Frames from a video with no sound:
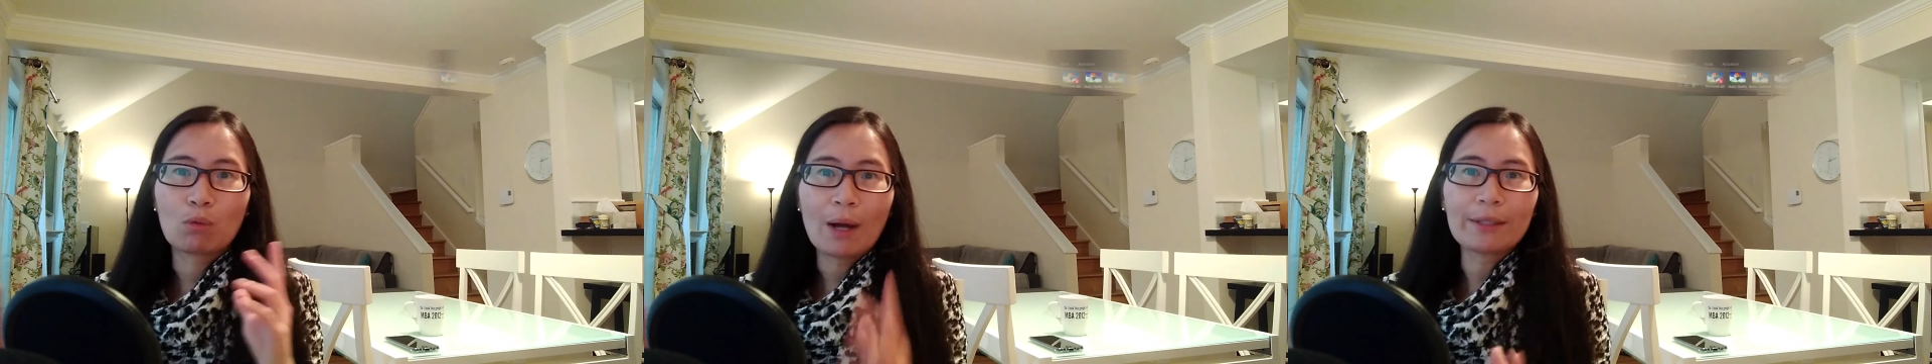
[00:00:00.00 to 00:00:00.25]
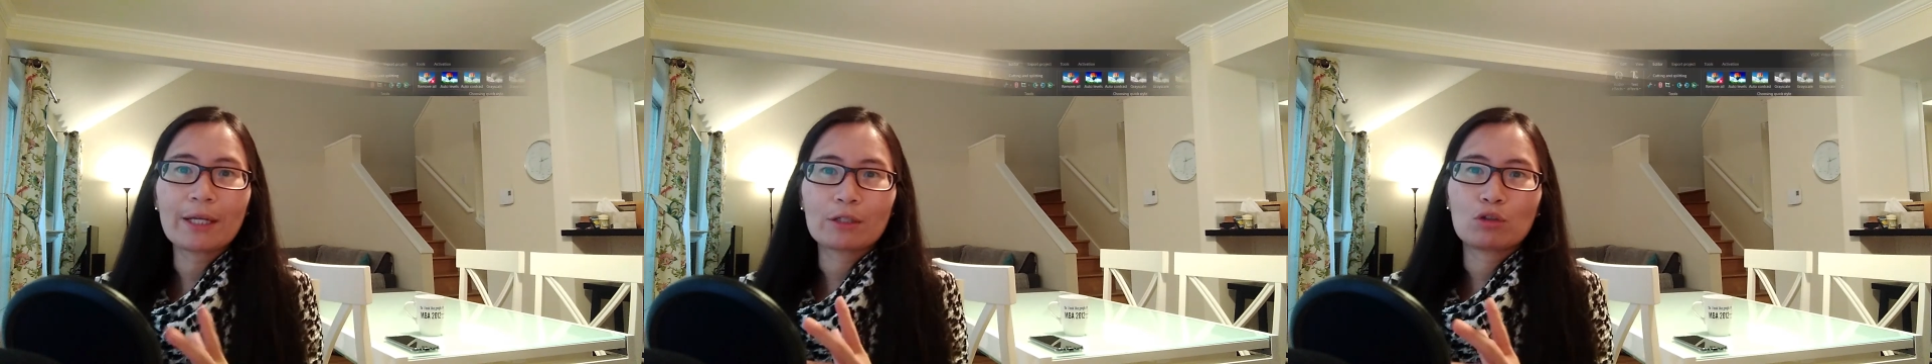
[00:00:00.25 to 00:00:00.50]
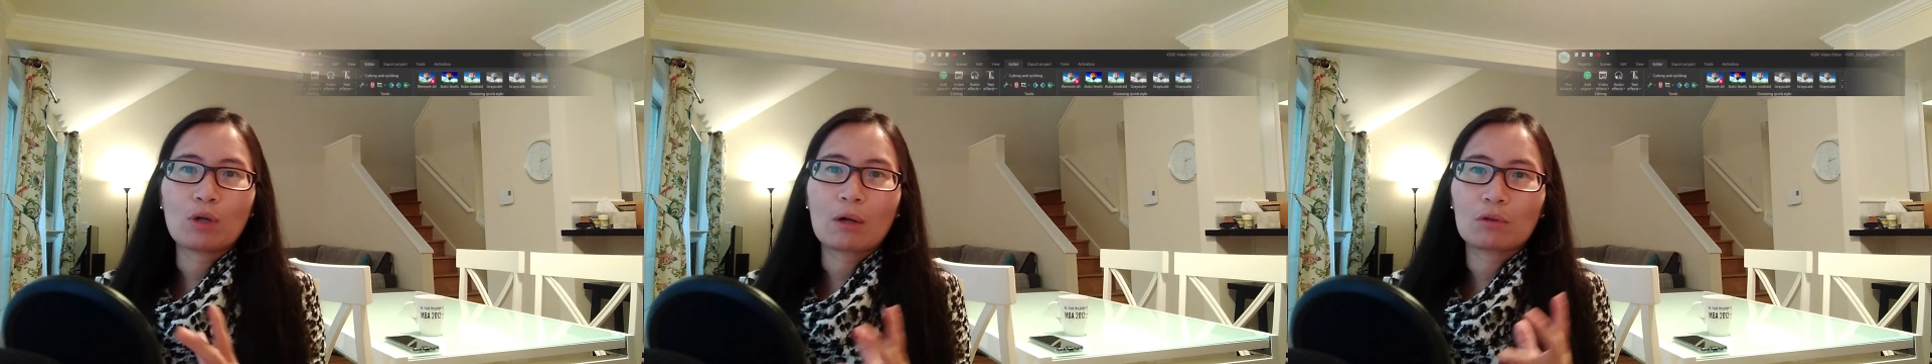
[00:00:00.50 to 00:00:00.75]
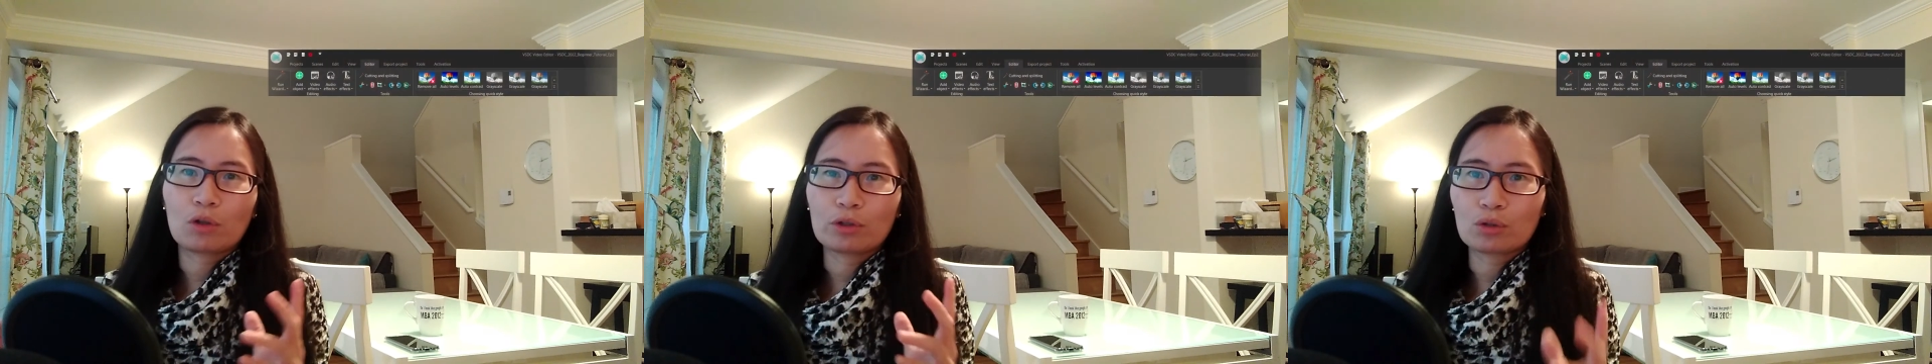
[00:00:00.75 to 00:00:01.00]
The one that you
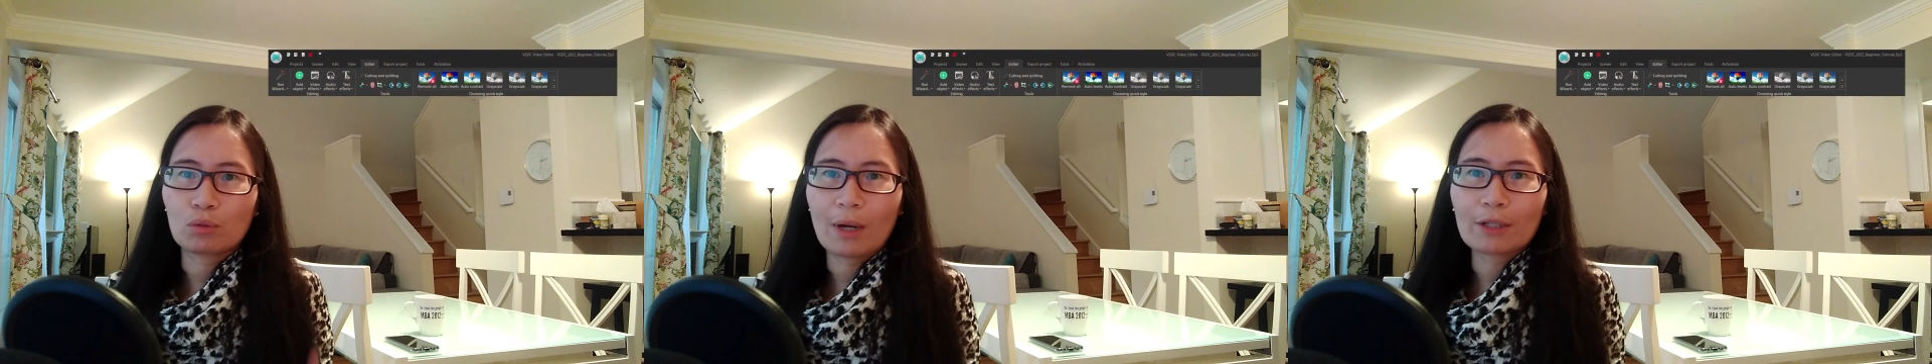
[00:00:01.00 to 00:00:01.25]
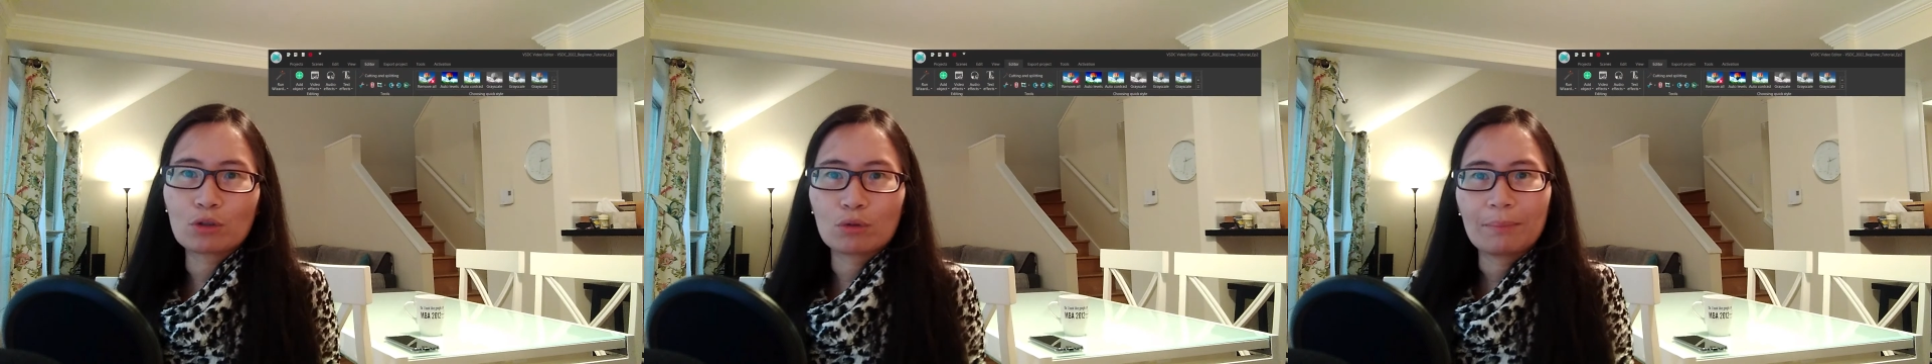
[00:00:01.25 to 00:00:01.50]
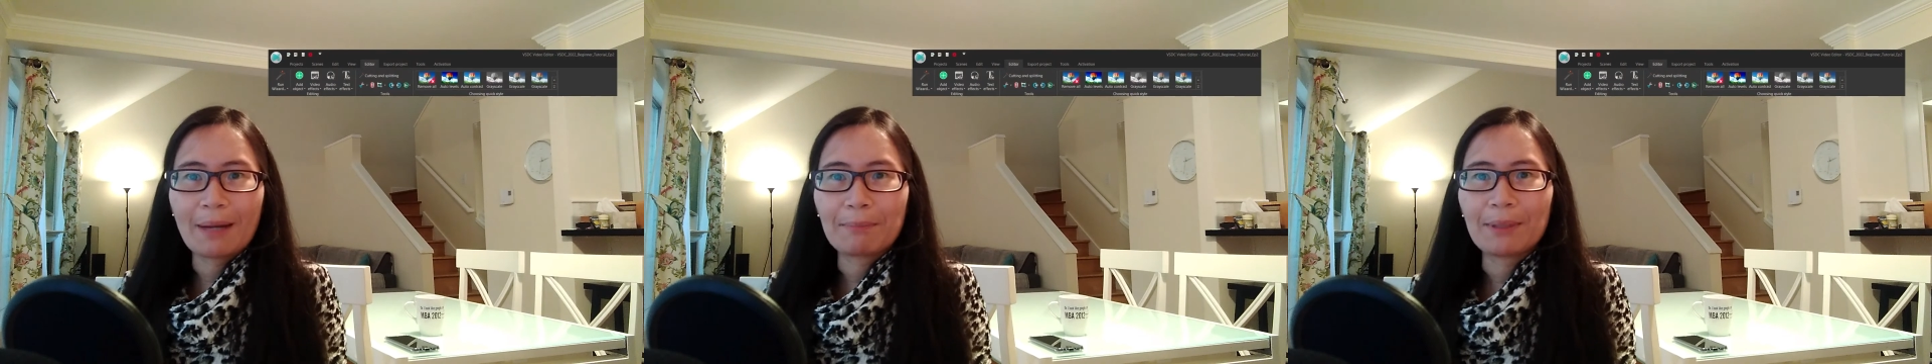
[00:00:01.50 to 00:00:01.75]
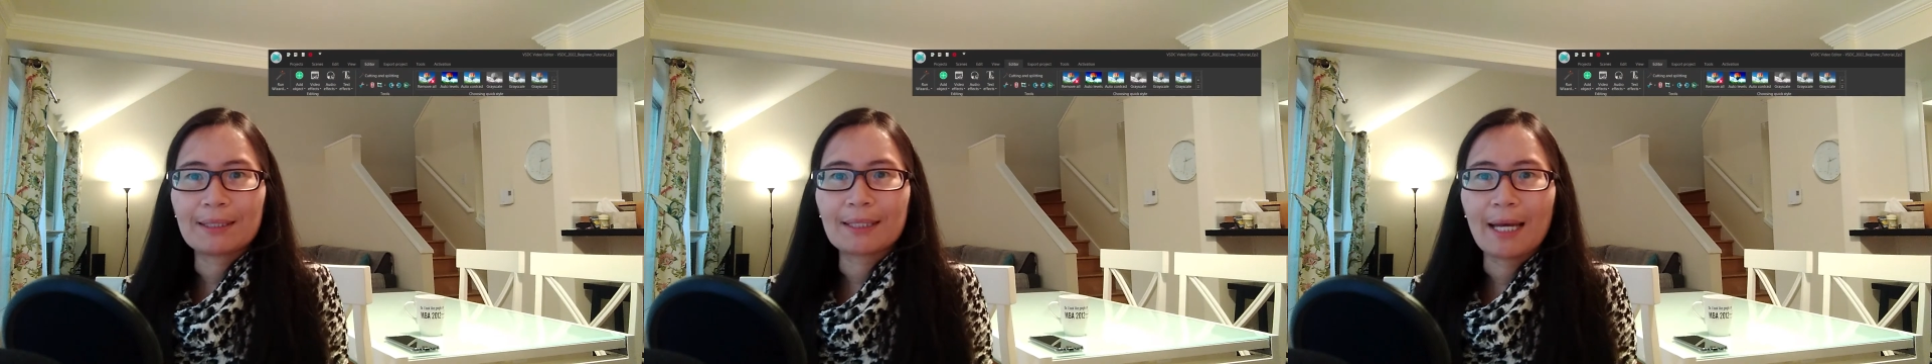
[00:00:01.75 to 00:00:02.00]
are going to want to
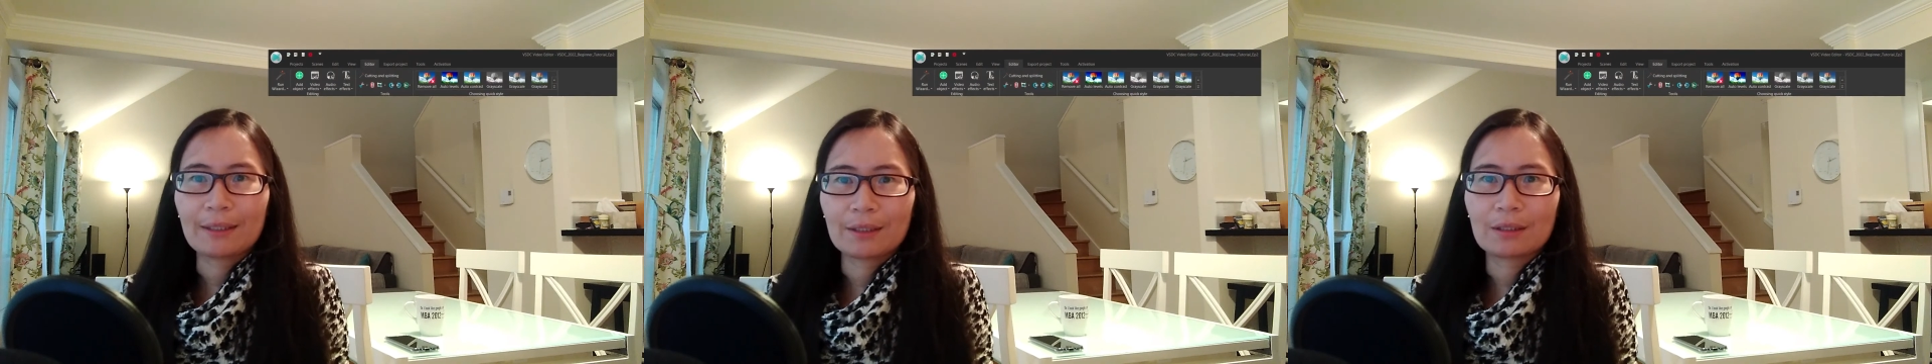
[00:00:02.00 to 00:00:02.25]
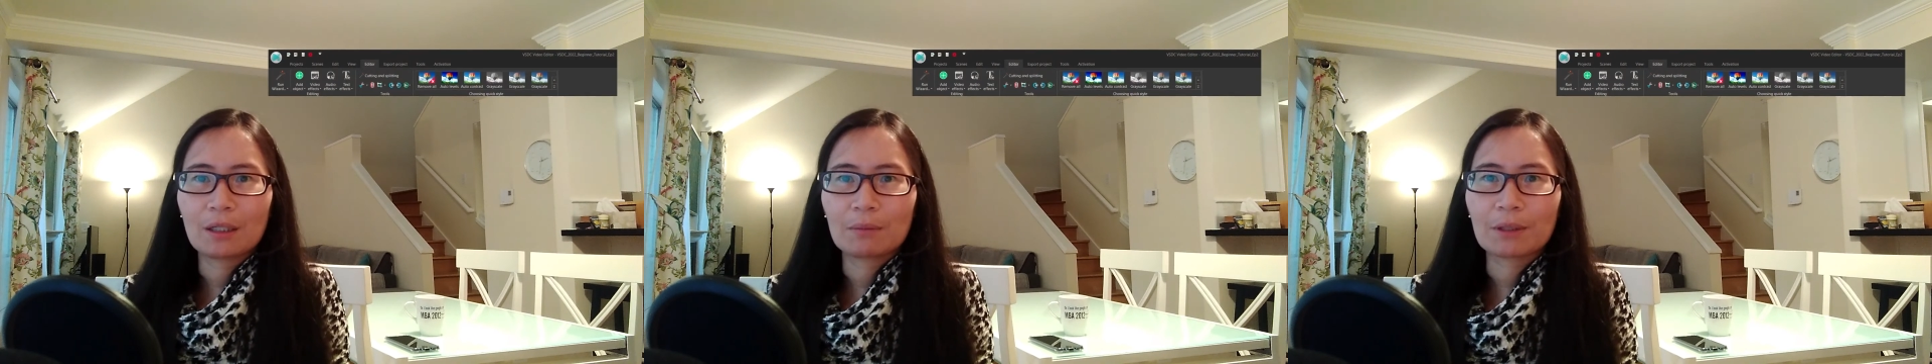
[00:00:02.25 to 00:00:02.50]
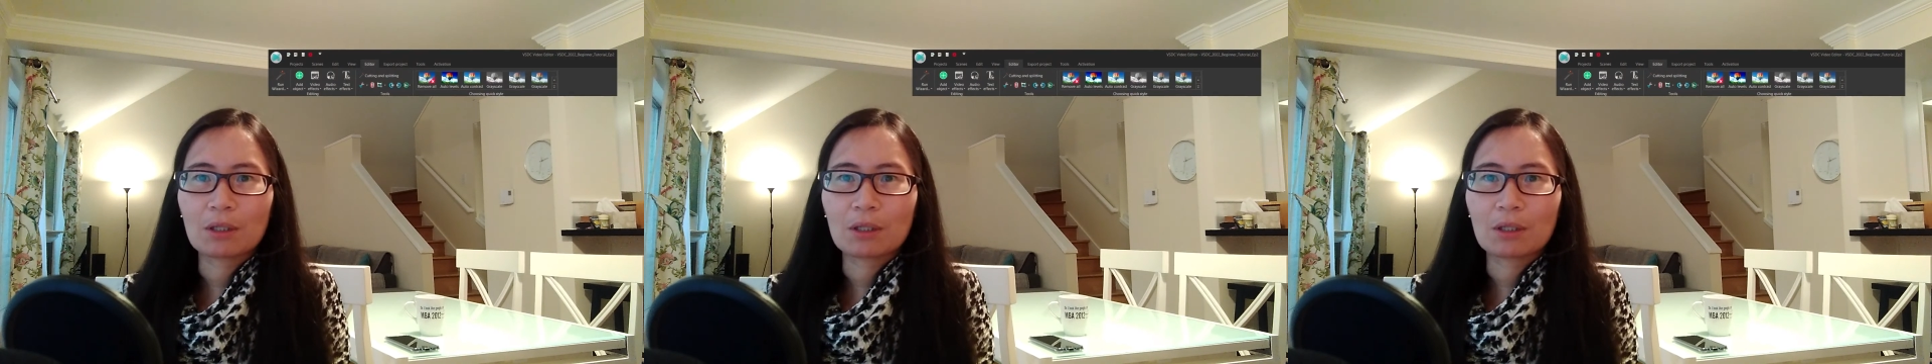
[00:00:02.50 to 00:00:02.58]
remember is Editor,